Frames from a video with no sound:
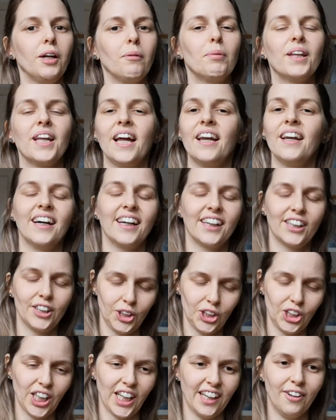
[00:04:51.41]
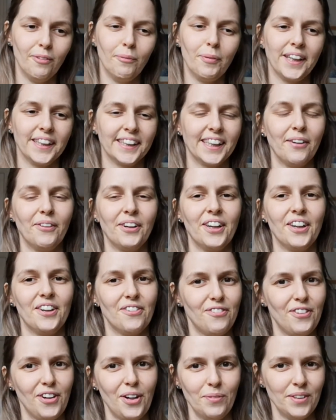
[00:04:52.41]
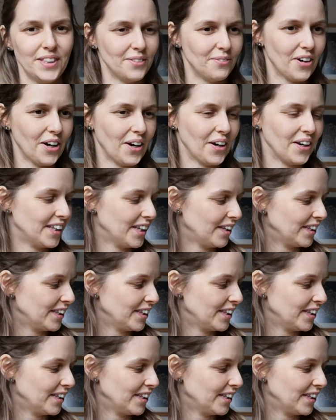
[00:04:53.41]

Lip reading: But then I could chill because they wanted a film and